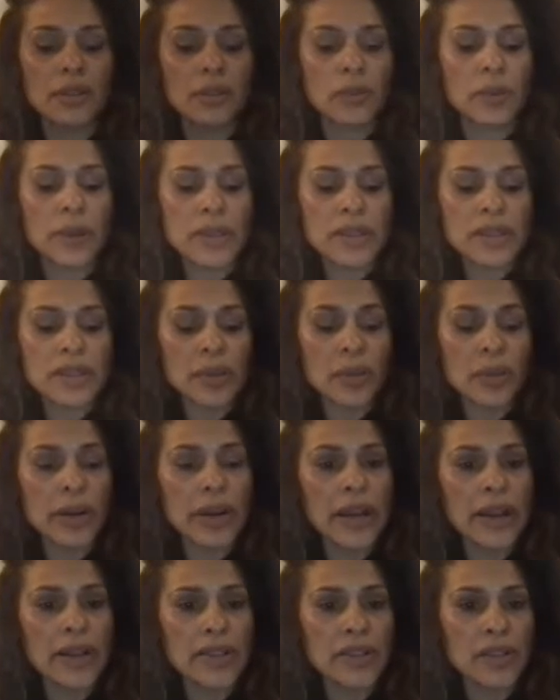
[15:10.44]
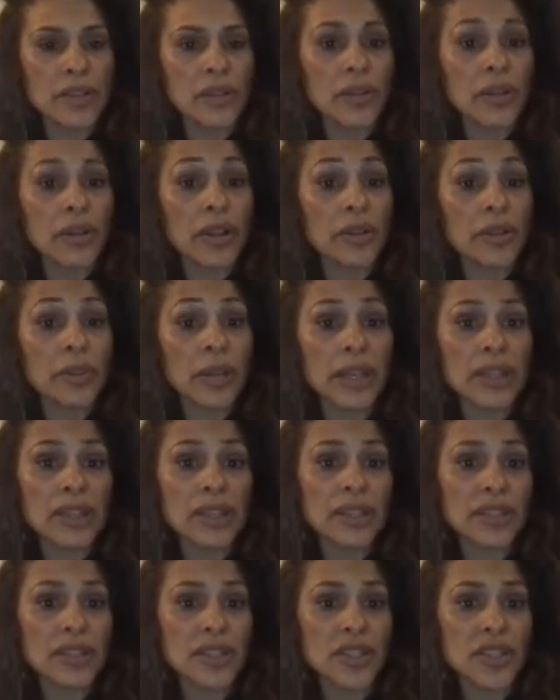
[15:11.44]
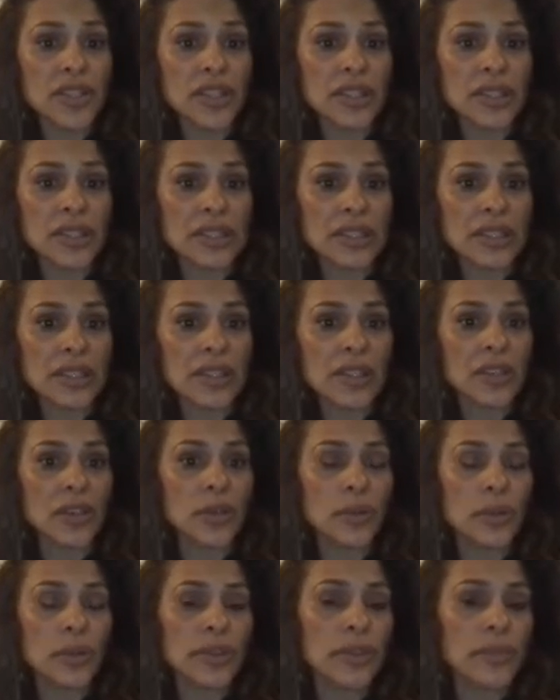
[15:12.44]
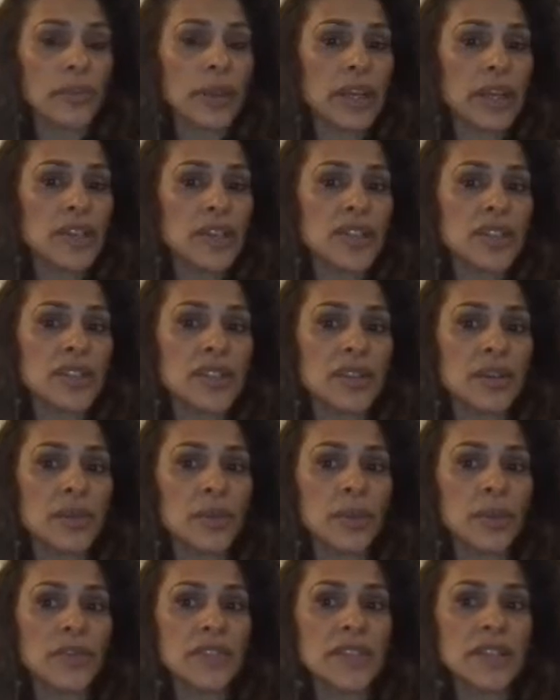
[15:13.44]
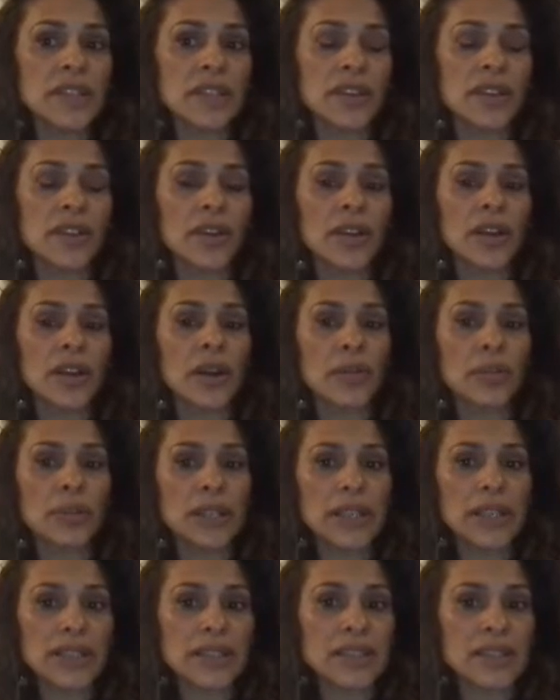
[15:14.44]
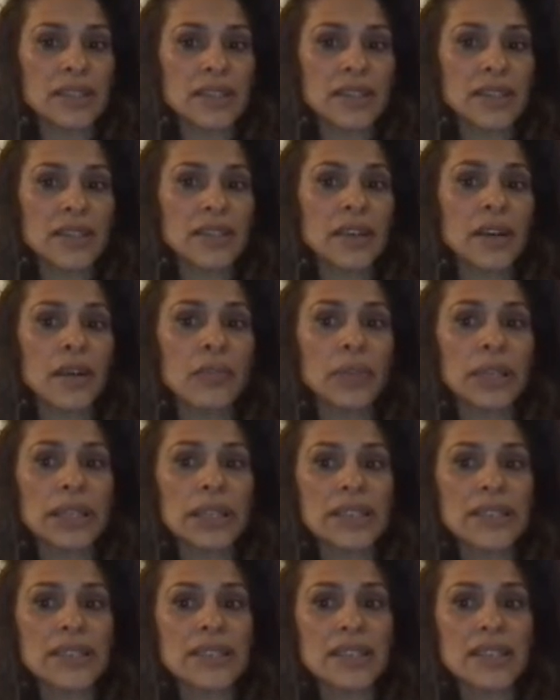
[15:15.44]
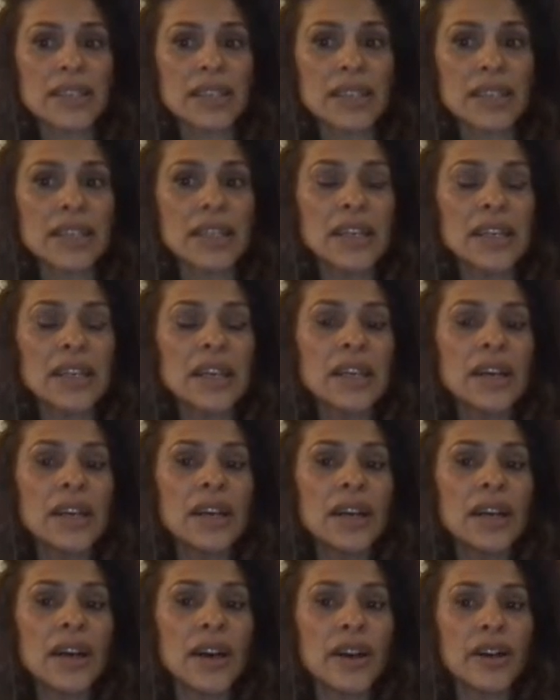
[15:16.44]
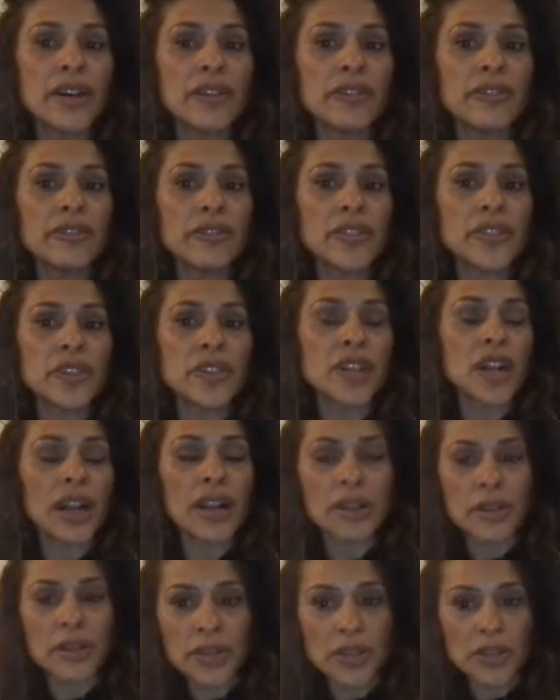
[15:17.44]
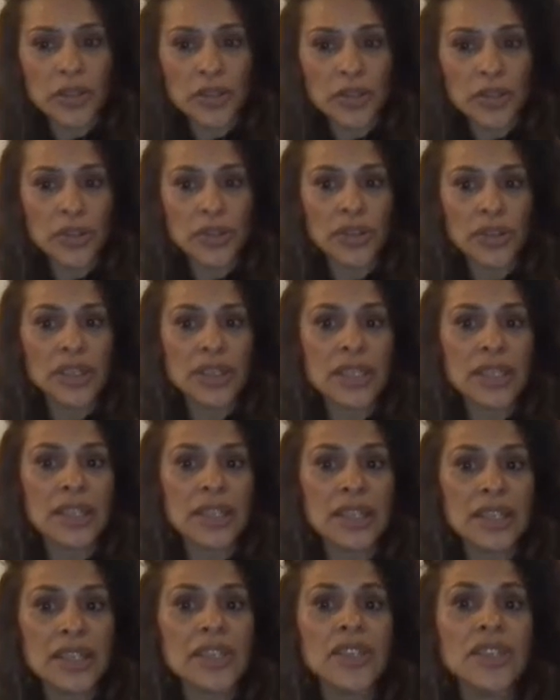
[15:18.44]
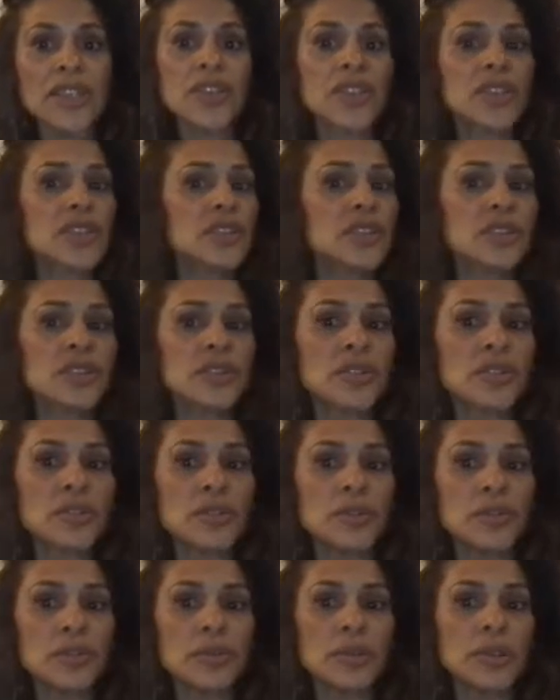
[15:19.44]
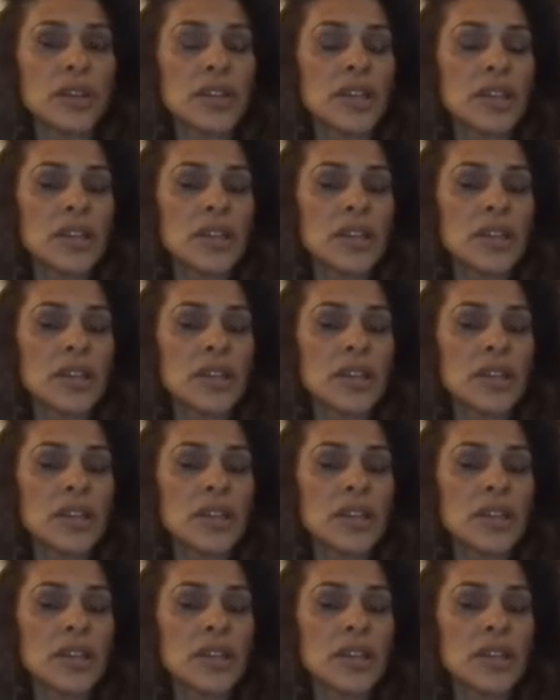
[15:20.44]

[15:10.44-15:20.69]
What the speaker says: when someone has a chronic pain condition. You know, with patients that we've seen that are complex, it's the complexity of childhood in addition to